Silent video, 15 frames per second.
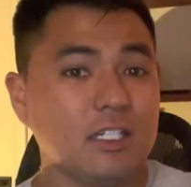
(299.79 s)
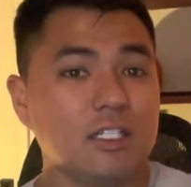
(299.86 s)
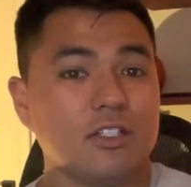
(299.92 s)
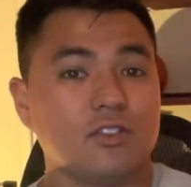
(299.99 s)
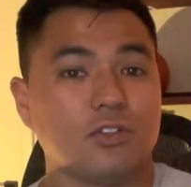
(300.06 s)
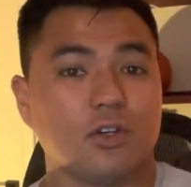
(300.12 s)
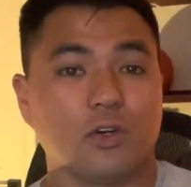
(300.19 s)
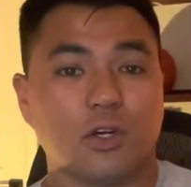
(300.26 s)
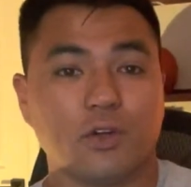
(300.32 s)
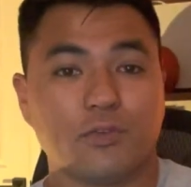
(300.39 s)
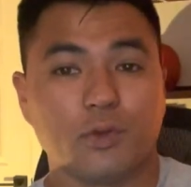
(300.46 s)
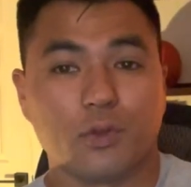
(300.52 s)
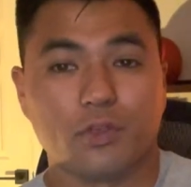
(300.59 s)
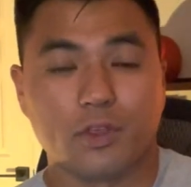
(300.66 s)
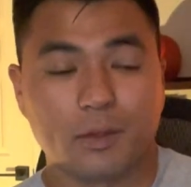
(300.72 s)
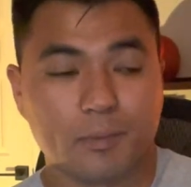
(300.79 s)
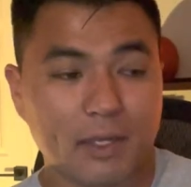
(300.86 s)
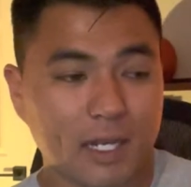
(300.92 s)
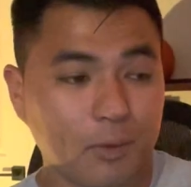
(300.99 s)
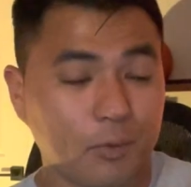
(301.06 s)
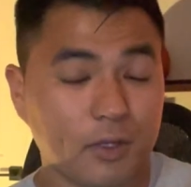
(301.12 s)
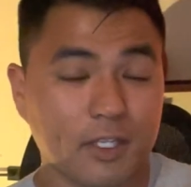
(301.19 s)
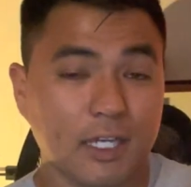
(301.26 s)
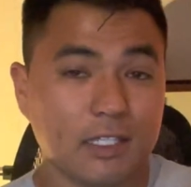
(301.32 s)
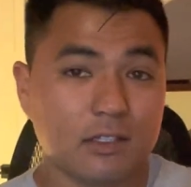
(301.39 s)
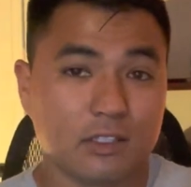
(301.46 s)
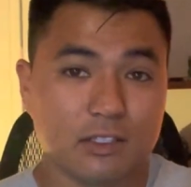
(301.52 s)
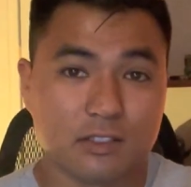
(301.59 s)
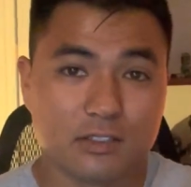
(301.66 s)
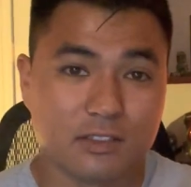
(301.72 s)
So if you think, man, I want to get
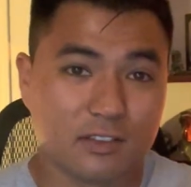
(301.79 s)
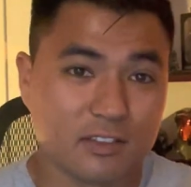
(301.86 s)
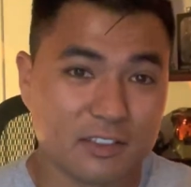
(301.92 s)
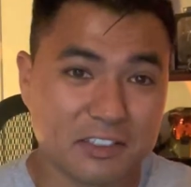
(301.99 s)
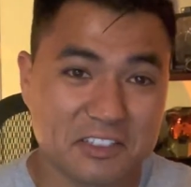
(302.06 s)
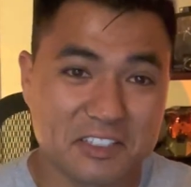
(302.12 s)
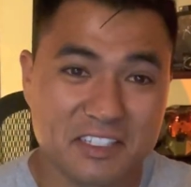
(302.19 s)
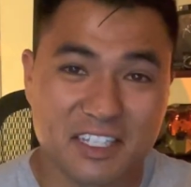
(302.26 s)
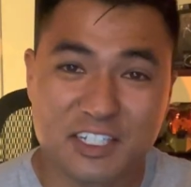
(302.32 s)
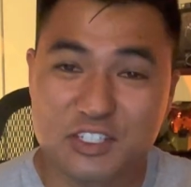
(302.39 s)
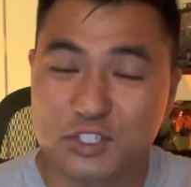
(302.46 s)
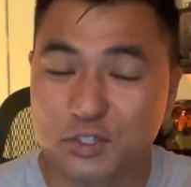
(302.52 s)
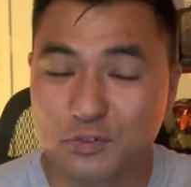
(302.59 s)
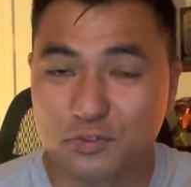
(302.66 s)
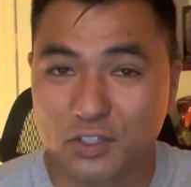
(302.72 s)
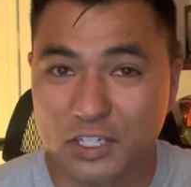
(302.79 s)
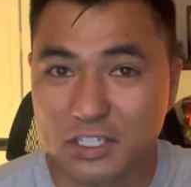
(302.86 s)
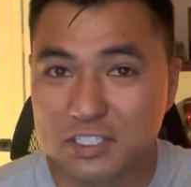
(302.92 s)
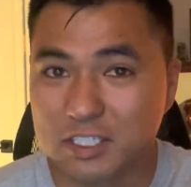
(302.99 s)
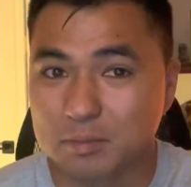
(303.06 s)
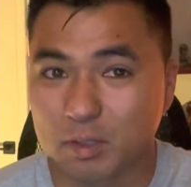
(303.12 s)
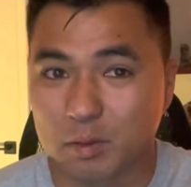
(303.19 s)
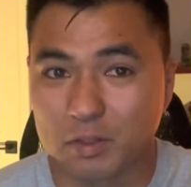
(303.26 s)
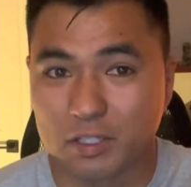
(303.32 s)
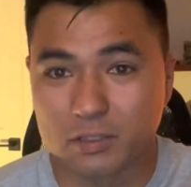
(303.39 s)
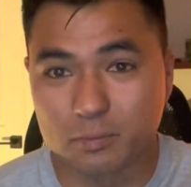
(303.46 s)
this kitchen fixed and maybe these